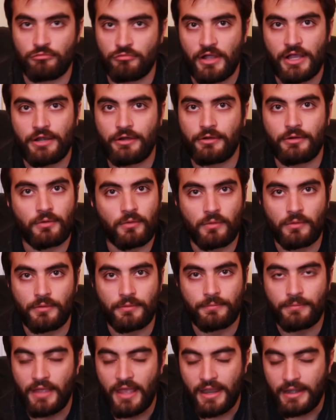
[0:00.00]
writer
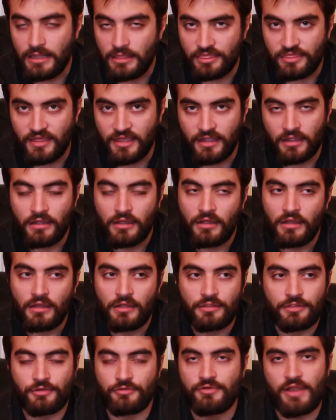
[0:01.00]
or anything,
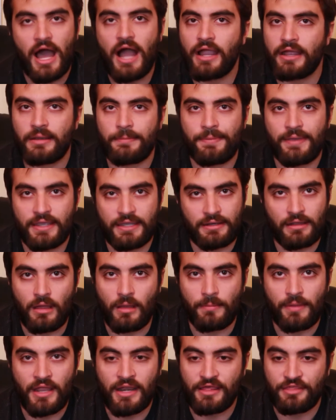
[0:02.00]
they're not going to pick it
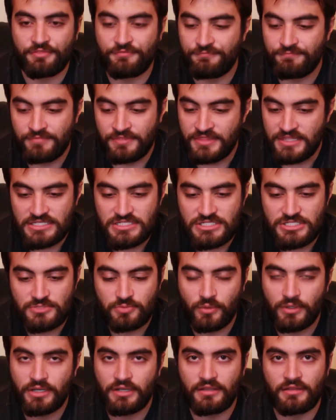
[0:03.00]
up. And this is
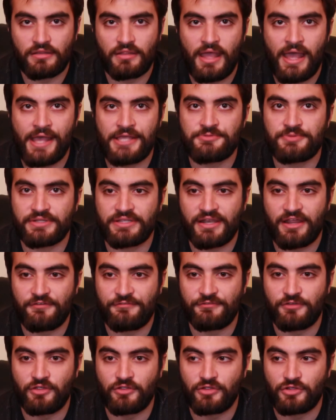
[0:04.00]
one aspect that I
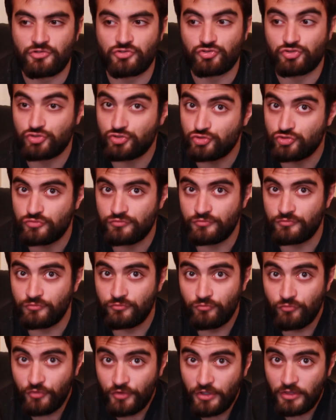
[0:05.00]
feel is
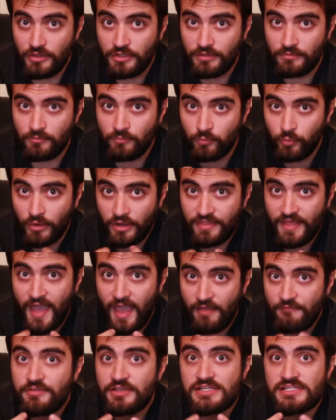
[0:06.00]
really one of the
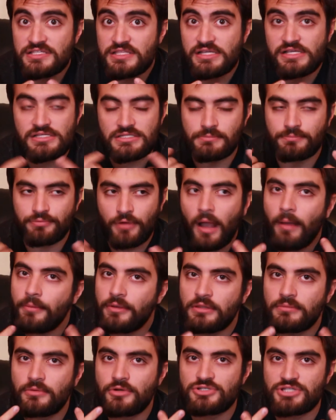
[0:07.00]
heaviest things and
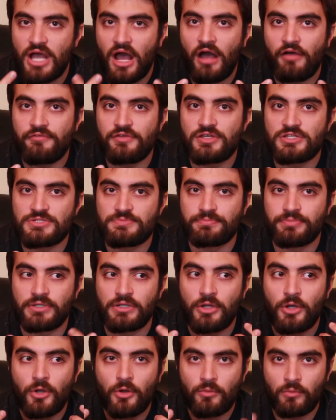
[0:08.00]
probably the most obvious,
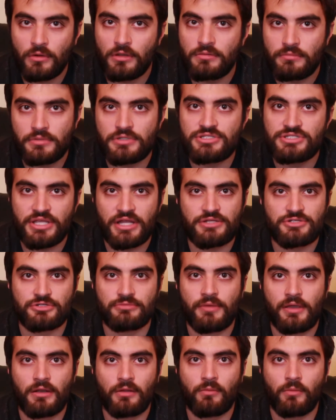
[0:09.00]
but one of the most
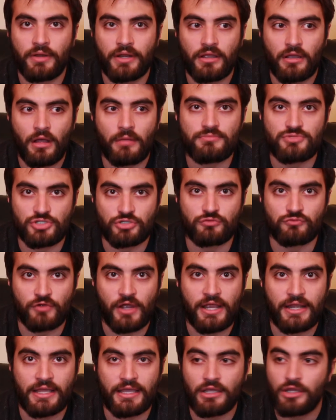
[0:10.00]
detrimental when it comes to
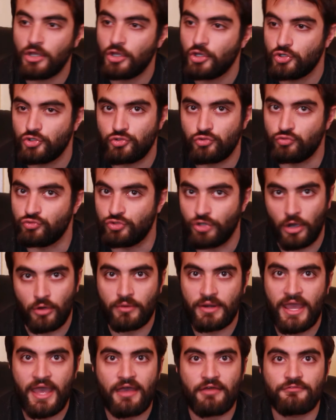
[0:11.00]
writing. You
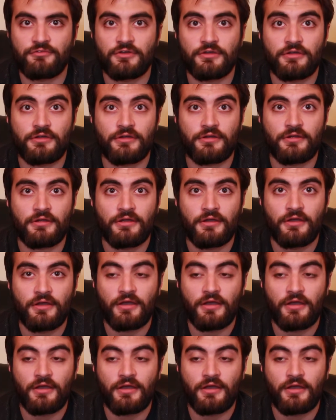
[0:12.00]
don't have your